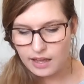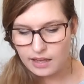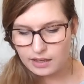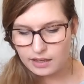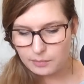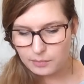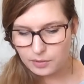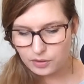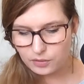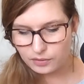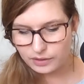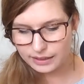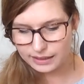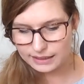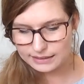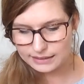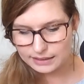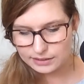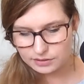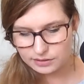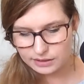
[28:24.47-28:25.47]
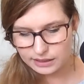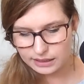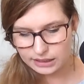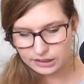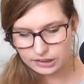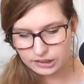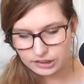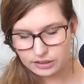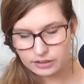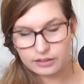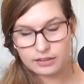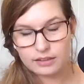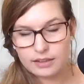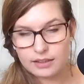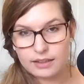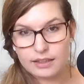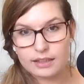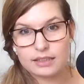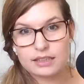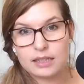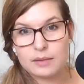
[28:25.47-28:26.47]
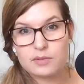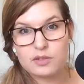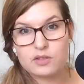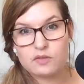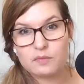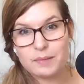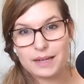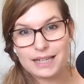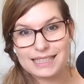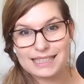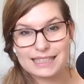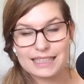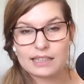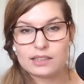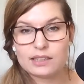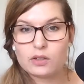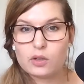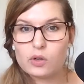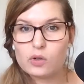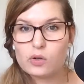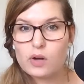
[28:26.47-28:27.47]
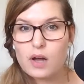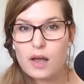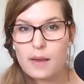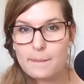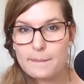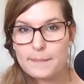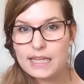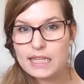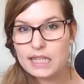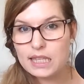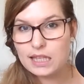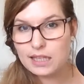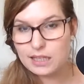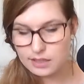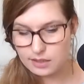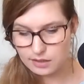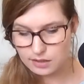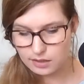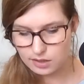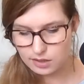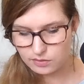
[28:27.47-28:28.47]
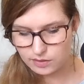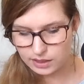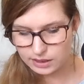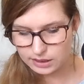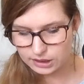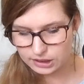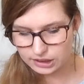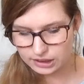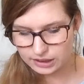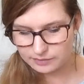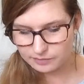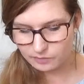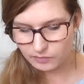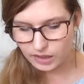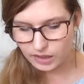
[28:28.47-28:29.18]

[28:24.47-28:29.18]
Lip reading: Number 3 is education in terms of mindset or business strategy.